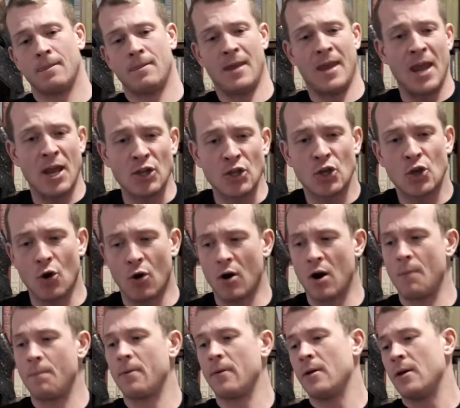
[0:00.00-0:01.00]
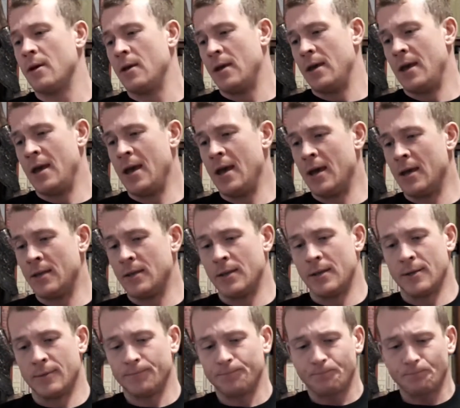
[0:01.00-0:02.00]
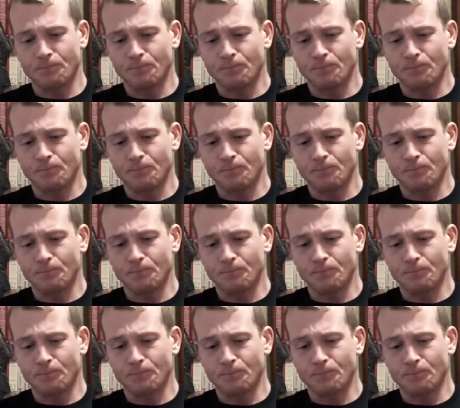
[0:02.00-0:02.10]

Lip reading: in Europe, in